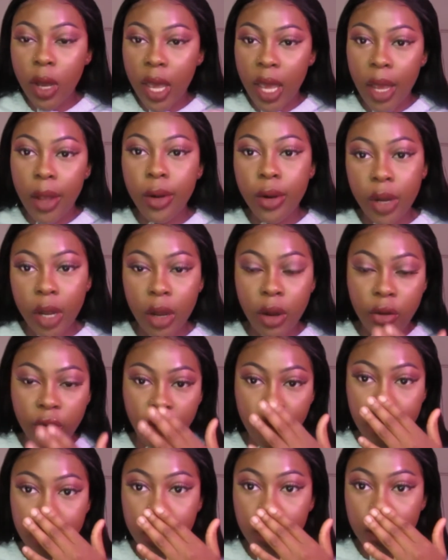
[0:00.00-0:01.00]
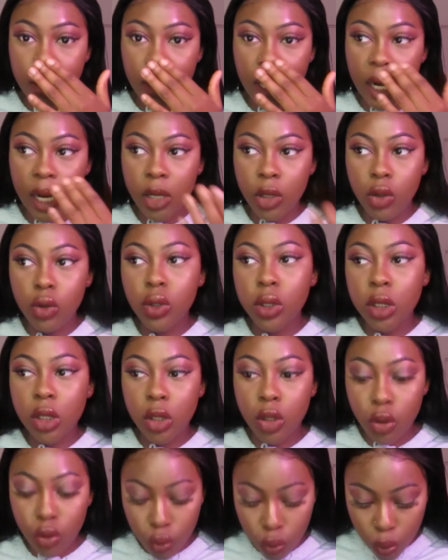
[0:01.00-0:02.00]
an ear-to-ear frontal that I usually
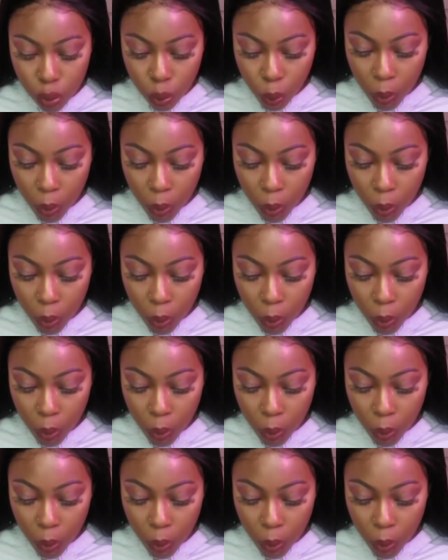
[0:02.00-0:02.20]
use